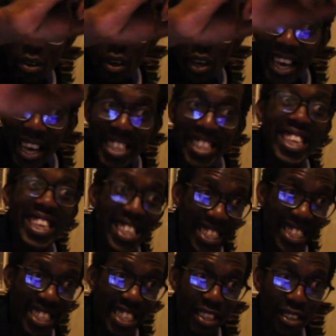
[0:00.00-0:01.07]

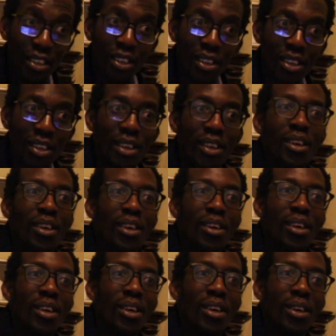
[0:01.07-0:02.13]
exist.
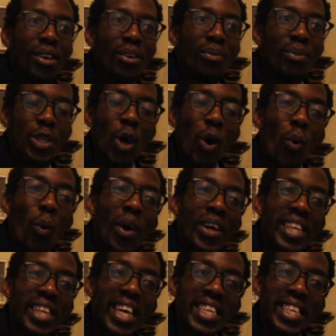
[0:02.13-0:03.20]
We don't
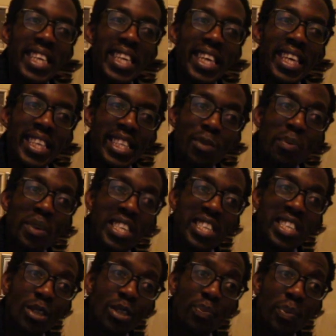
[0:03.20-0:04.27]
want any
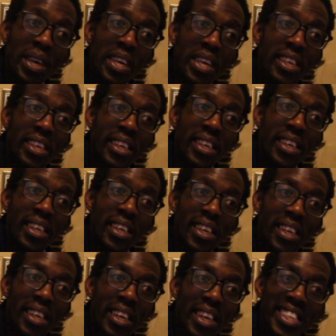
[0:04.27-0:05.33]
species being
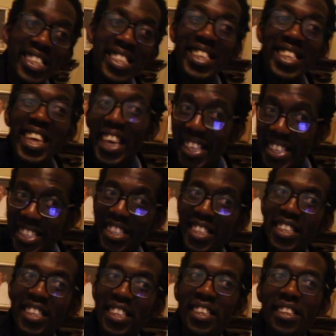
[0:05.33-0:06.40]
extinct.
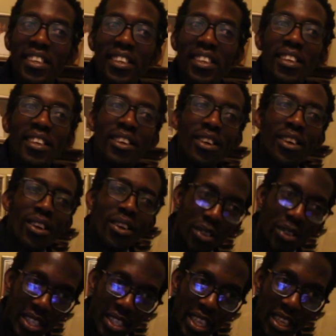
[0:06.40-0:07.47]
You
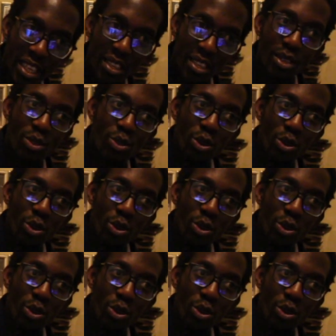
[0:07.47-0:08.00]
see, so